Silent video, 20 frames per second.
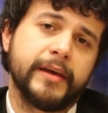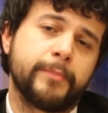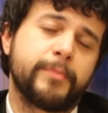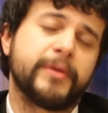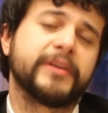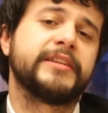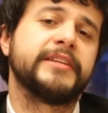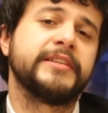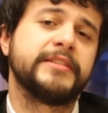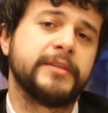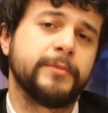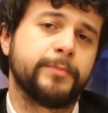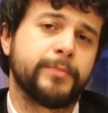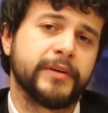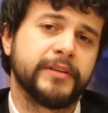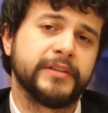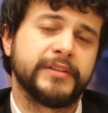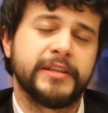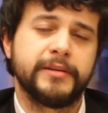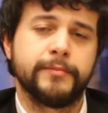
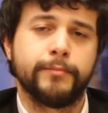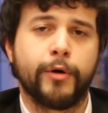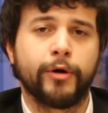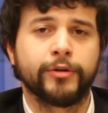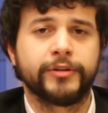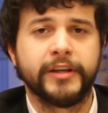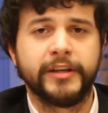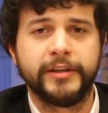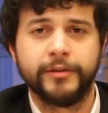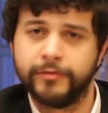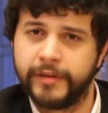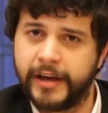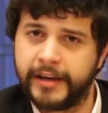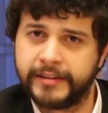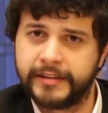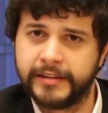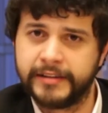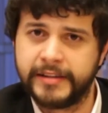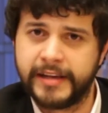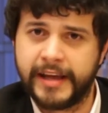participant in Model
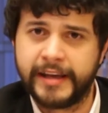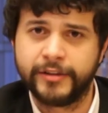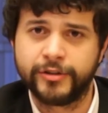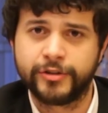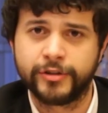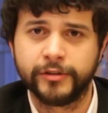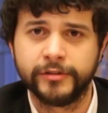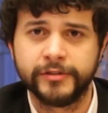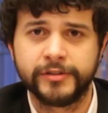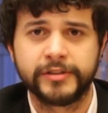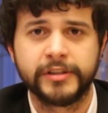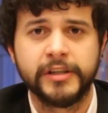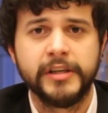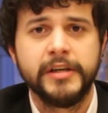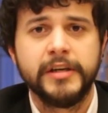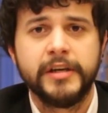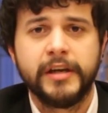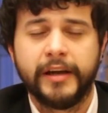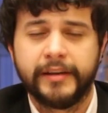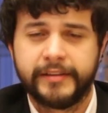United Nations.
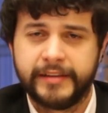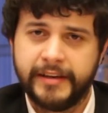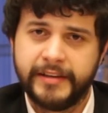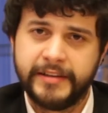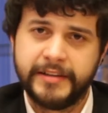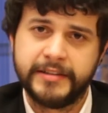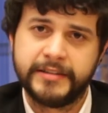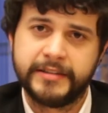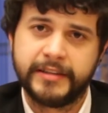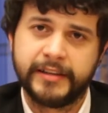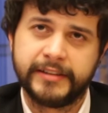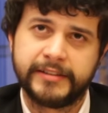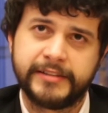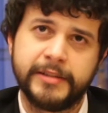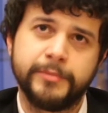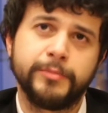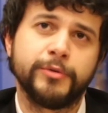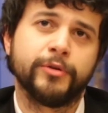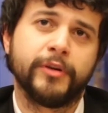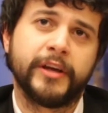That is a
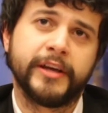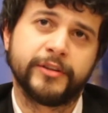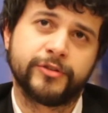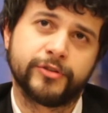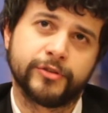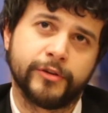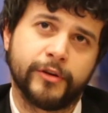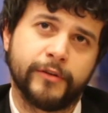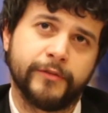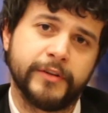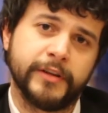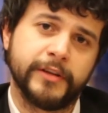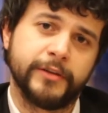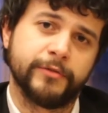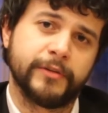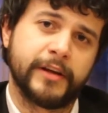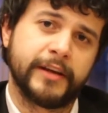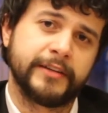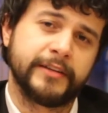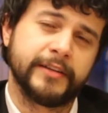simulation of the
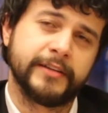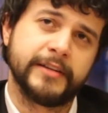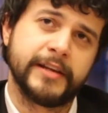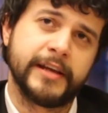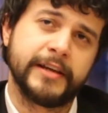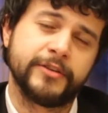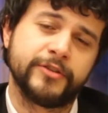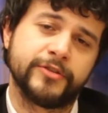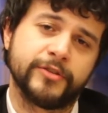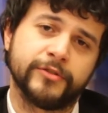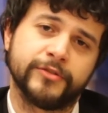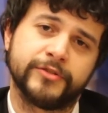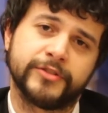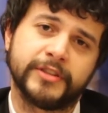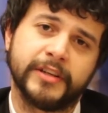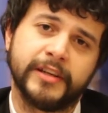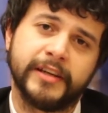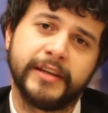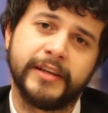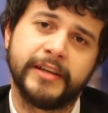United
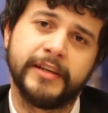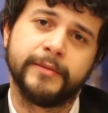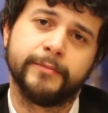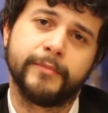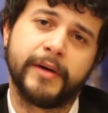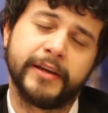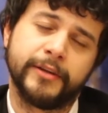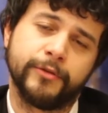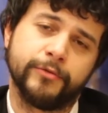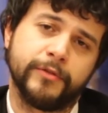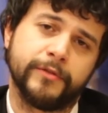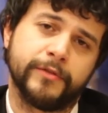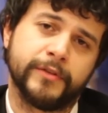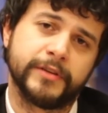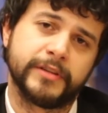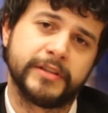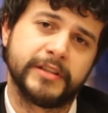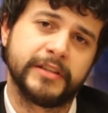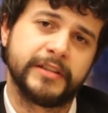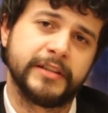Nations in my
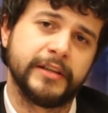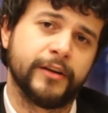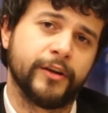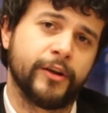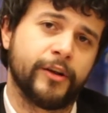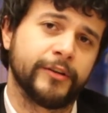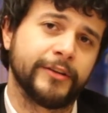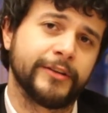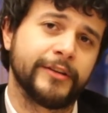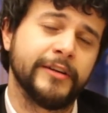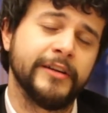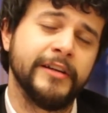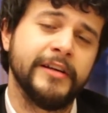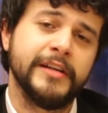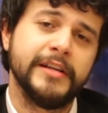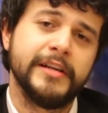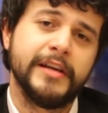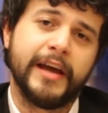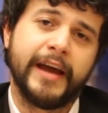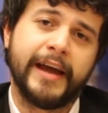university in London,
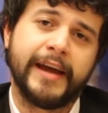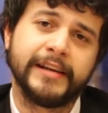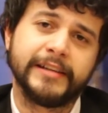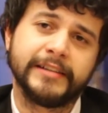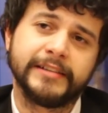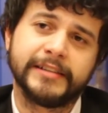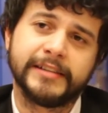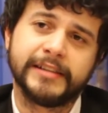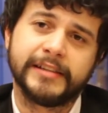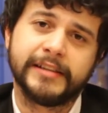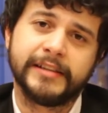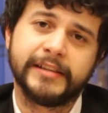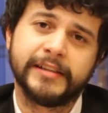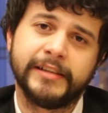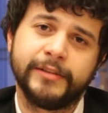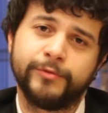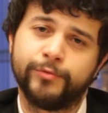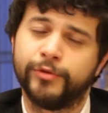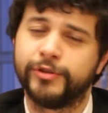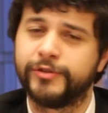and
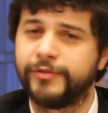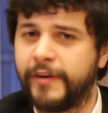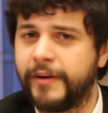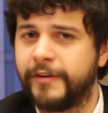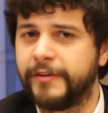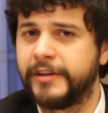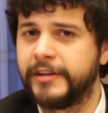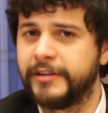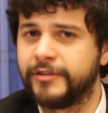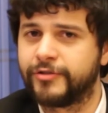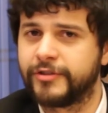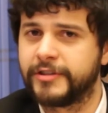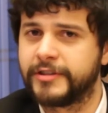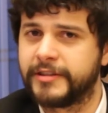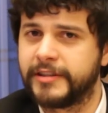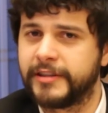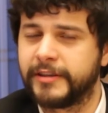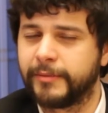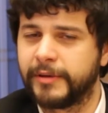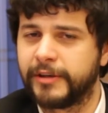it was very
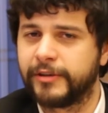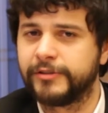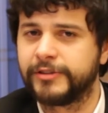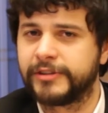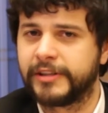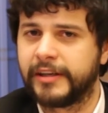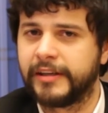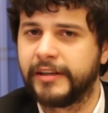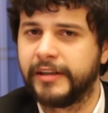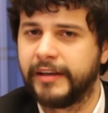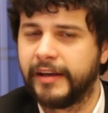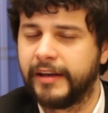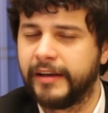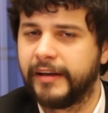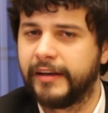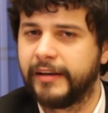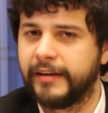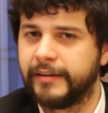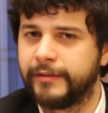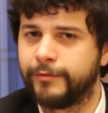interesting because
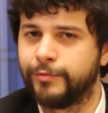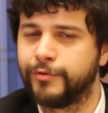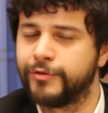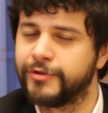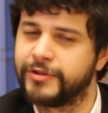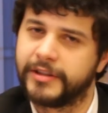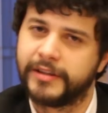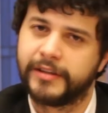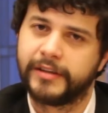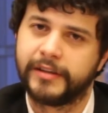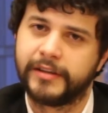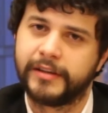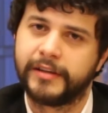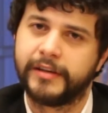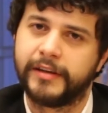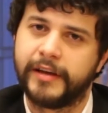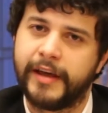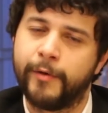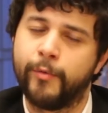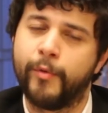it was
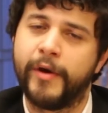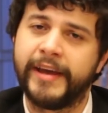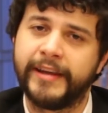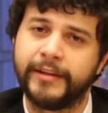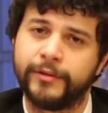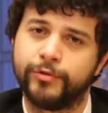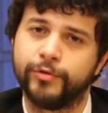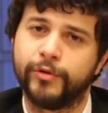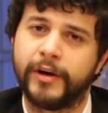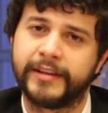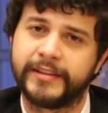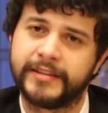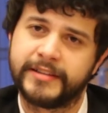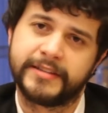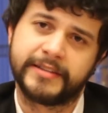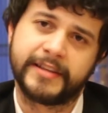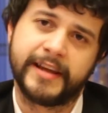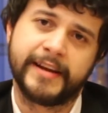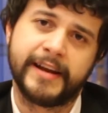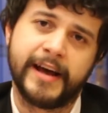a way to
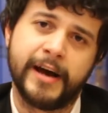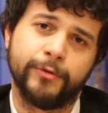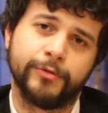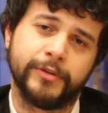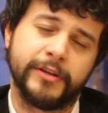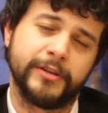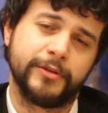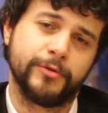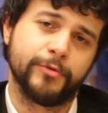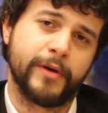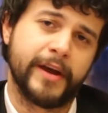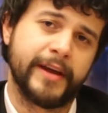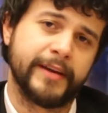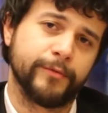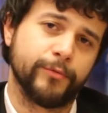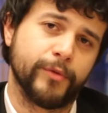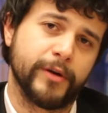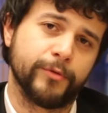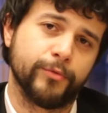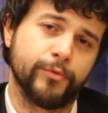understand how the
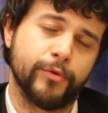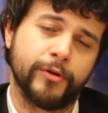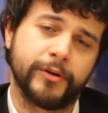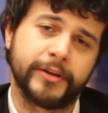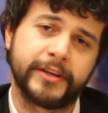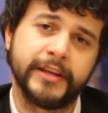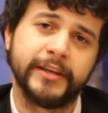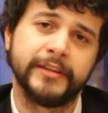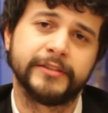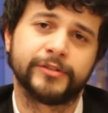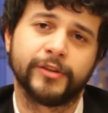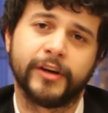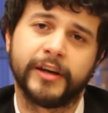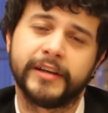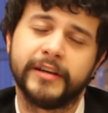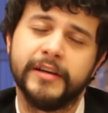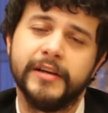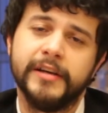UN were working. So